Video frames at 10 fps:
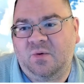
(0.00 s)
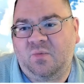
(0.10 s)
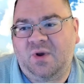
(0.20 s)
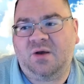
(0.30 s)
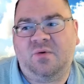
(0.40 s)

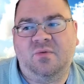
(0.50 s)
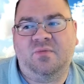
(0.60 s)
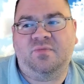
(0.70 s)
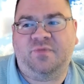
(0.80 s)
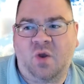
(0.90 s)
Well,
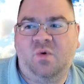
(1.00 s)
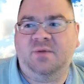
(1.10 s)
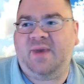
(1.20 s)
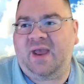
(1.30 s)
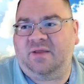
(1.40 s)

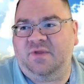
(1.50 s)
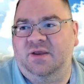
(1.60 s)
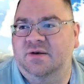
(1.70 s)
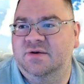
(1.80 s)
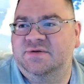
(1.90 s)
going back
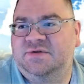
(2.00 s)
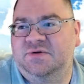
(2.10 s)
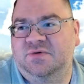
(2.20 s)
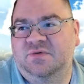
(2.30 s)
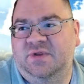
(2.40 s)
then
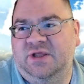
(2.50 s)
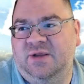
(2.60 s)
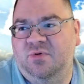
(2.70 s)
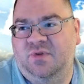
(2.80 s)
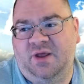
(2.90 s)
to the
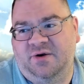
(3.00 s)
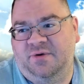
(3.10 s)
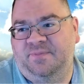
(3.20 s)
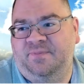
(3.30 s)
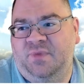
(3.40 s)
Hebrew
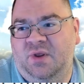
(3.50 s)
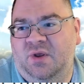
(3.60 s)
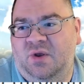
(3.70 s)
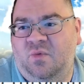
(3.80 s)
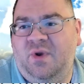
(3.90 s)
letter,
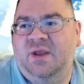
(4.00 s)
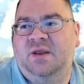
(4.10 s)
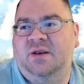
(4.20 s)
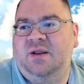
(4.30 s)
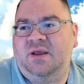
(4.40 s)

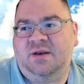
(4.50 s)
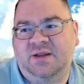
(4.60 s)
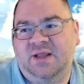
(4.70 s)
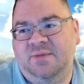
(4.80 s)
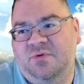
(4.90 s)
when in
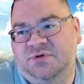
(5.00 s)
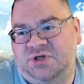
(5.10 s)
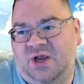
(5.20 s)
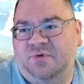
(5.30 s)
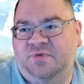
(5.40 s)
Hebrews
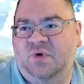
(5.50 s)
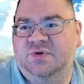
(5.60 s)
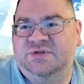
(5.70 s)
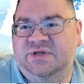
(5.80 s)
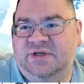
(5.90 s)
chapter
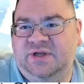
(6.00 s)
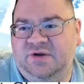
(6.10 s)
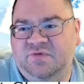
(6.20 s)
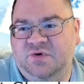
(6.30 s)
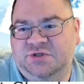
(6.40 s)
13 and
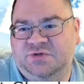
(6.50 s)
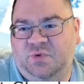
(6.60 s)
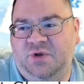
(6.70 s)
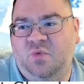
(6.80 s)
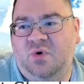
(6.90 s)
in verse
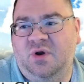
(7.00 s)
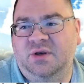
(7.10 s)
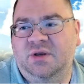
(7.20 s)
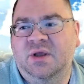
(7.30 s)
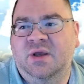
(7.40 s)

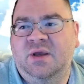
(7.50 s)
21,